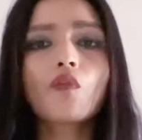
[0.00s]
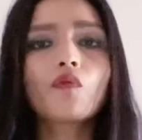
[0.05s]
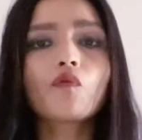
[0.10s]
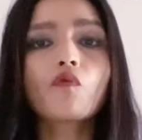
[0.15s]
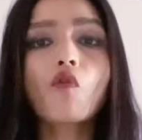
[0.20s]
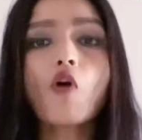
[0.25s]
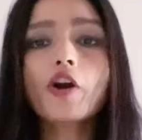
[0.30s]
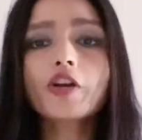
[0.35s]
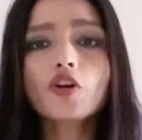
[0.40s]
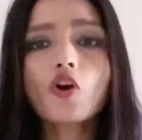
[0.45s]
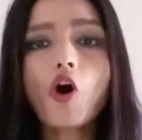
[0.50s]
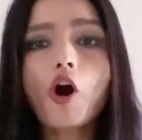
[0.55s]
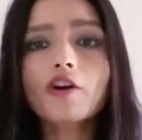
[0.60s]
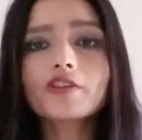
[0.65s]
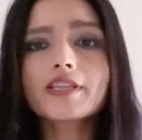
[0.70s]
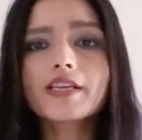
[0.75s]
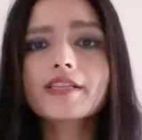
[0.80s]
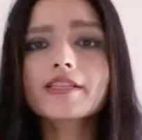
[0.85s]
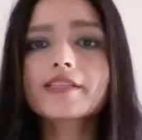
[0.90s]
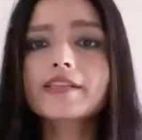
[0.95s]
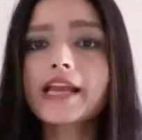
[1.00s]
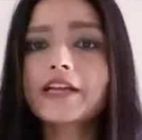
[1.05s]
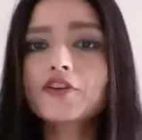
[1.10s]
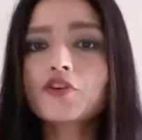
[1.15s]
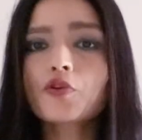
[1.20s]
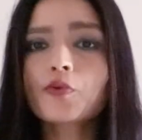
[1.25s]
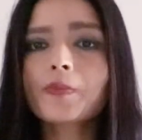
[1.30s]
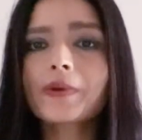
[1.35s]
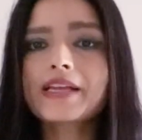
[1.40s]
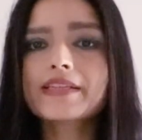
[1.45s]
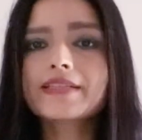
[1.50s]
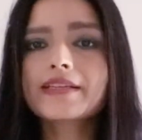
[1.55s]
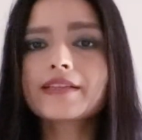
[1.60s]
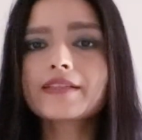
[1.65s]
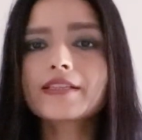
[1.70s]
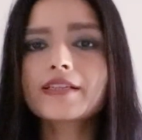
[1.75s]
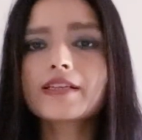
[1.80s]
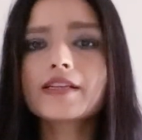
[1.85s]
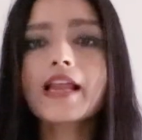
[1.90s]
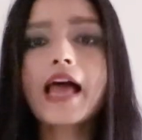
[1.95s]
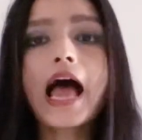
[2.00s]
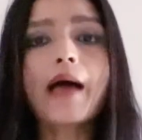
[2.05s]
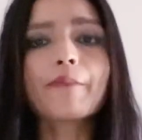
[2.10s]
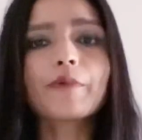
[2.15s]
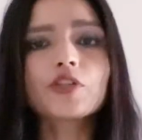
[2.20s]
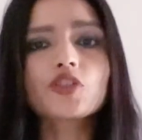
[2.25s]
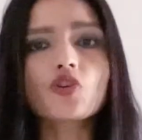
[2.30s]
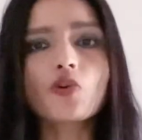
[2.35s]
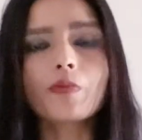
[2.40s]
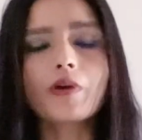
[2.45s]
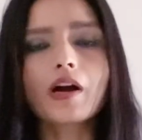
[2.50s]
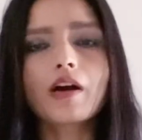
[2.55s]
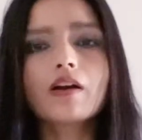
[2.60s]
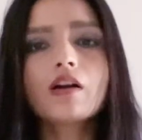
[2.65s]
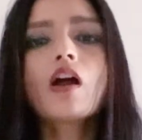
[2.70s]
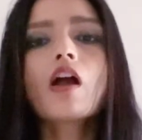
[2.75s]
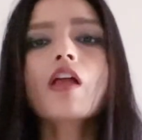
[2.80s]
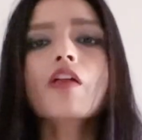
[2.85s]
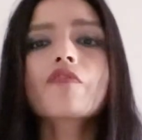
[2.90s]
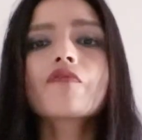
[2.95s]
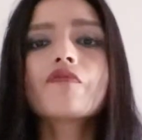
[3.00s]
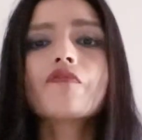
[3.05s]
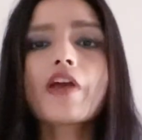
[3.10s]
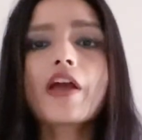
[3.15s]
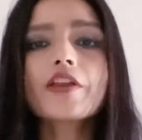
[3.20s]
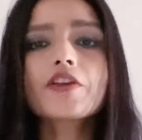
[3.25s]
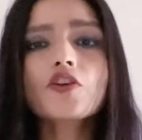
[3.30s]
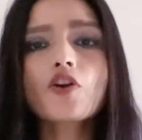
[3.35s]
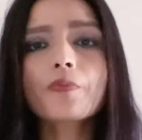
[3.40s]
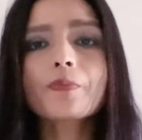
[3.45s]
What causes retroplacental hematoma? When your